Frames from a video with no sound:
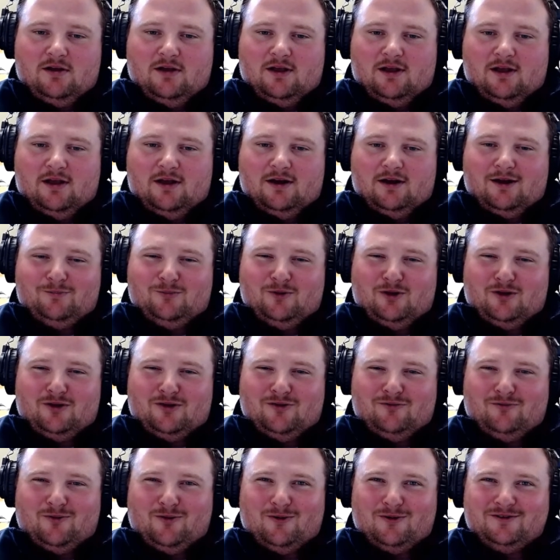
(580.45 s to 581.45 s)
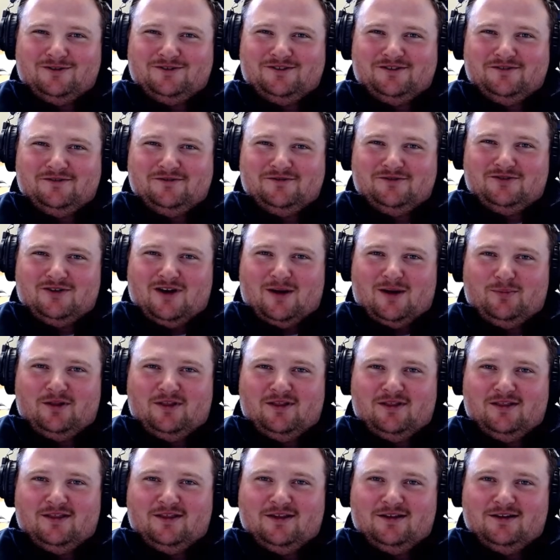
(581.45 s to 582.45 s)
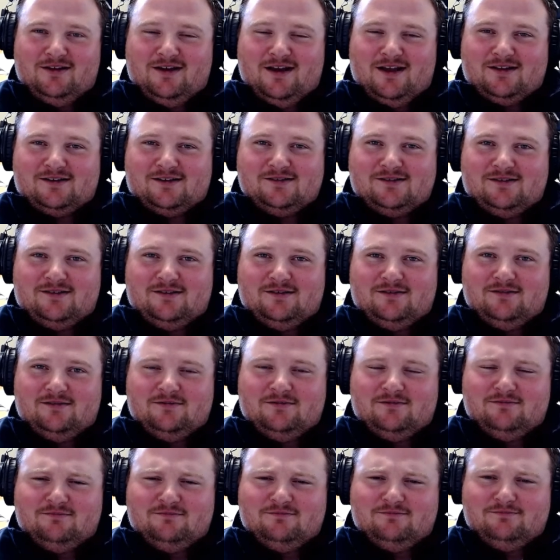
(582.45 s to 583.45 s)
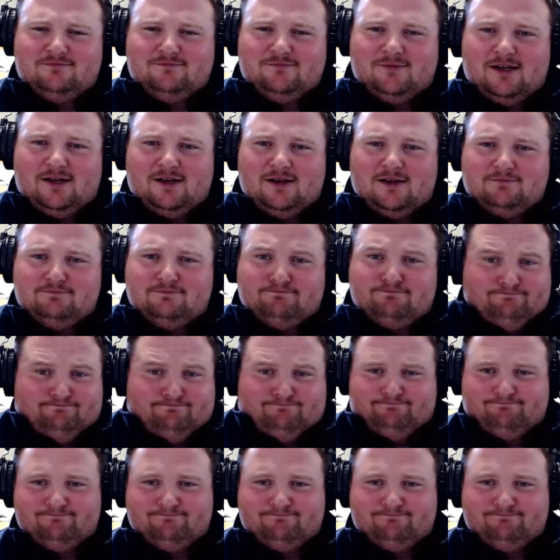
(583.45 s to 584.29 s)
and I'm looking forward to dropping the next time